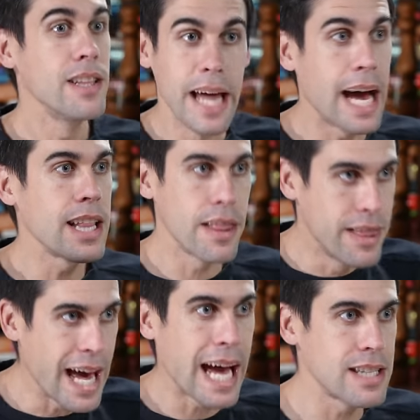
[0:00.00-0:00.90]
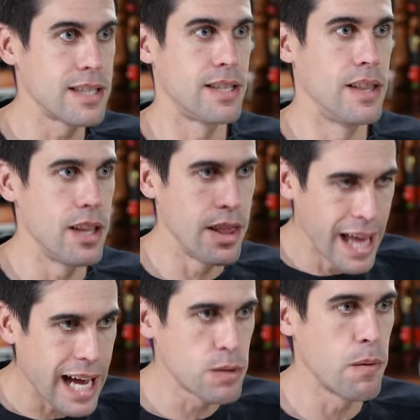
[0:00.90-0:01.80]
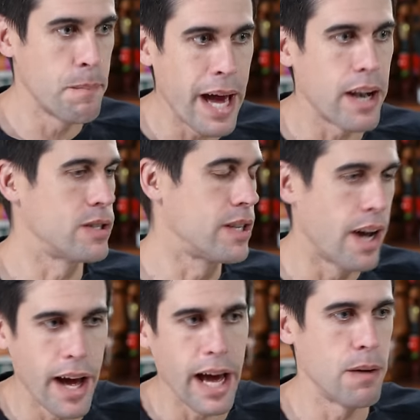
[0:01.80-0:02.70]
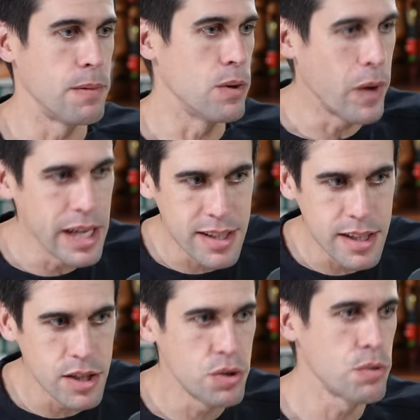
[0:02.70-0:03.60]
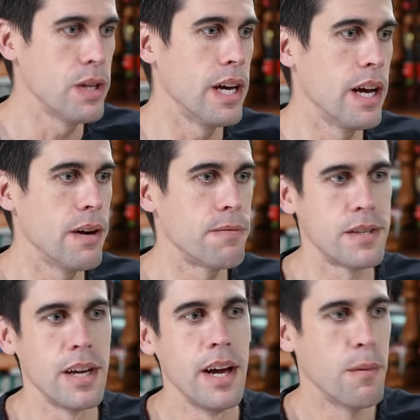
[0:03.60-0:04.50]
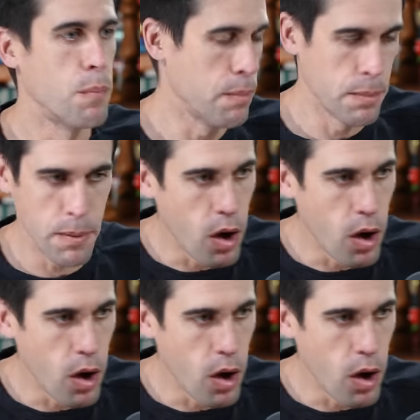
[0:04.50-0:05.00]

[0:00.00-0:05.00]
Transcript: That that's that's yep. what matters. Not how many weights did you lift, but